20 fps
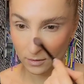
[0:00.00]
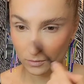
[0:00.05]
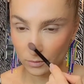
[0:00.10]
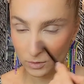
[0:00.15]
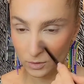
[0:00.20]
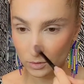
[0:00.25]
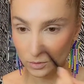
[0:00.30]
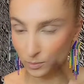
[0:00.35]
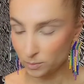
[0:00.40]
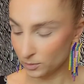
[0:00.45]

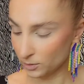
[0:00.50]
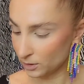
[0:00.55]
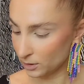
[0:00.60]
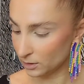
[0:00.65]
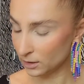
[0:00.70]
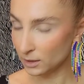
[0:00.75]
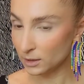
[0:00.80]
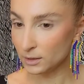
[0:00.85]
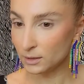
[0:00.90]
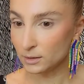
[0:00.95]
want to put
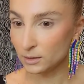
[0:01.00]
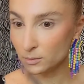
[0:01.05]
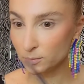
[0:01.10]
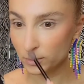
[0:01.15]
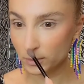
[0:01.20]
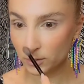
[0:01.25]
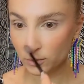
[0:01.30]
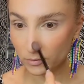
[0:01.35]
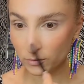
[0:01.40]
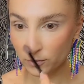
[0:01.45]
it a little
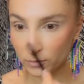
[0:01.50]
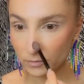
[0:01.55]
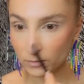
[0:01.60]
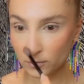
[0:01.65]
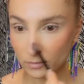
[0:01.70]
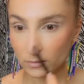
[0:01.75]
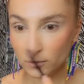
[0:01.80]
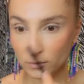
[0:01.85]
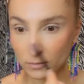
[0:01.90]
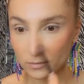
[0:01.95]
bit of
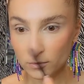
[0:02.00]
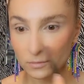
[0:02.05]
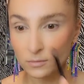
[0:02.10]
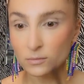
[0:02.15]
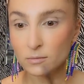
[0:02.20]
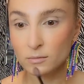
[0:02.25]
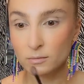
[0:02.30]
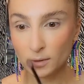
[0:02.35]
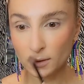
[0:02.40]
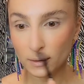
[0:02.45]

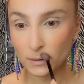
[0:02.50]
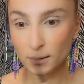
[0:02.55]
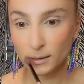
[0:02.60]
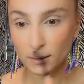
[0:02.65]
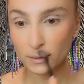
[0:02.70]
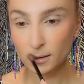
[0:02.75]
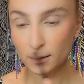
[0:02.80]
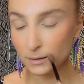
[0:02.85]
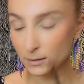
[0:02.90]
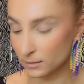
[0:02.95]

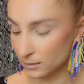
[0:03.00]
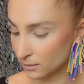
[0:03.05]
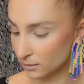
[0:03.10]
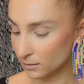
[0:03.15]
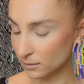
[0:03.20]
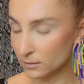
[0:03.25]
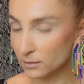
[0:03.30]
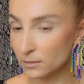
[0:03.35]
here,